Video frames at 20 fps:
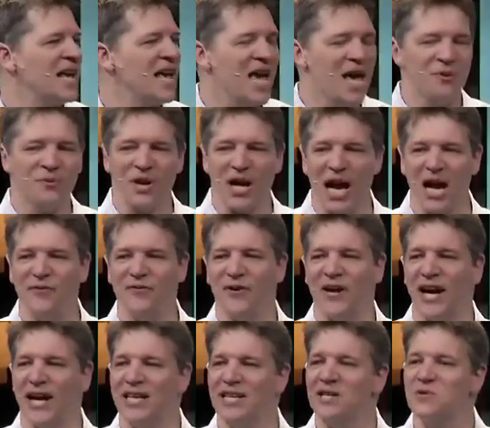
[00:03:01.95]
And what I
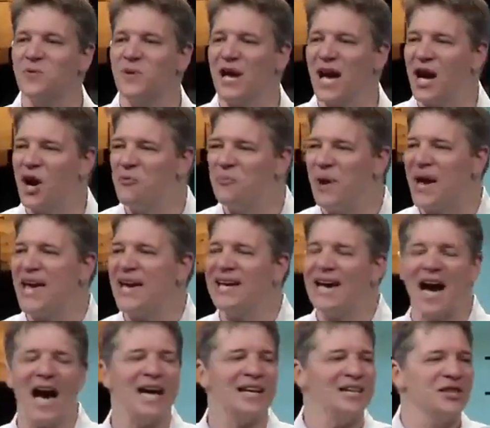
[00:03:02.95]
find is when I obey
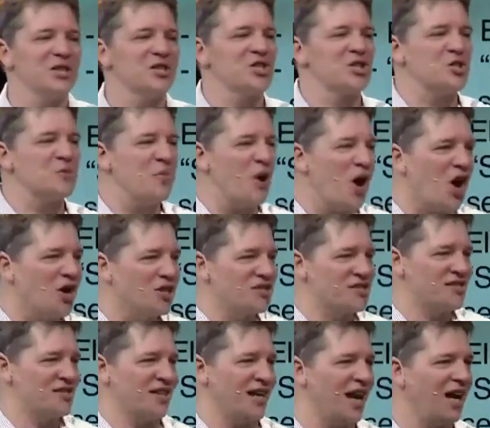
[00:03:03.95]
God in the small
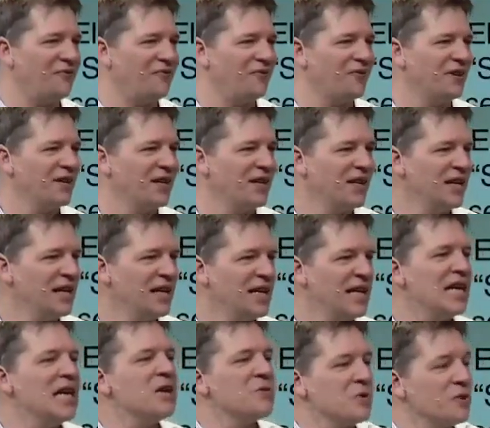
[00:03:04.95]
stuff,
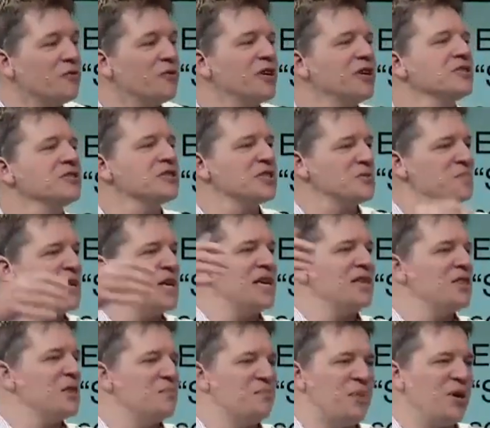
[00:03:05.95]
he reveals to me
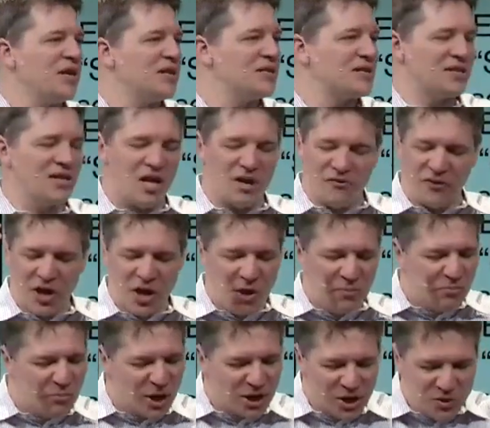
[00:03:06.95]
the big stuff
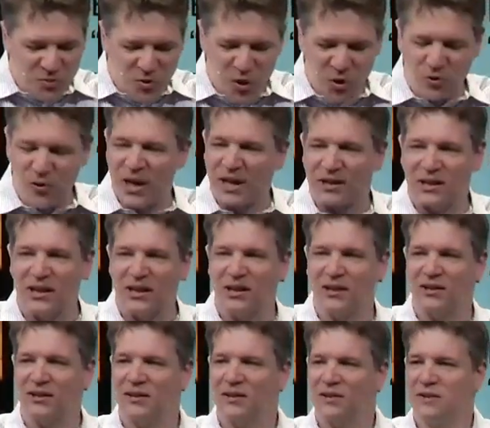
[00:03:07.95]
much more readily,
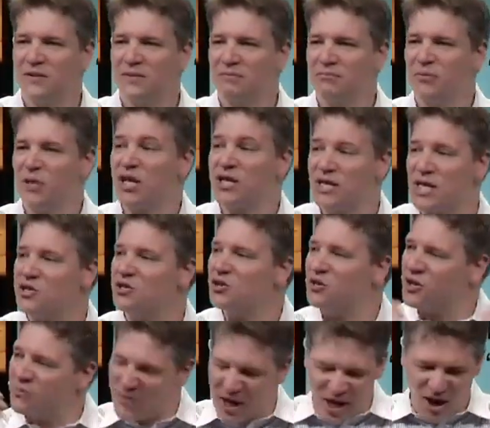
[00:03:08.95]
because I show
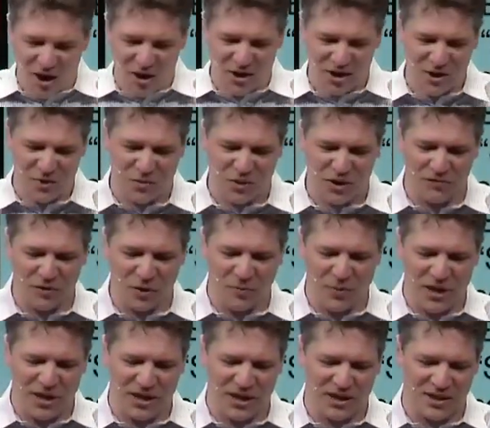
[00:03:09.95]
that my heart is one of
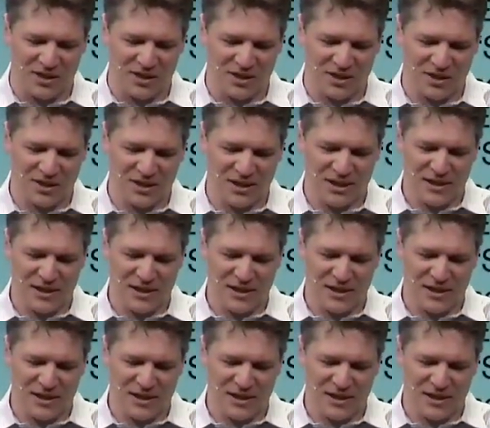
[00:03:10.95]
obedience.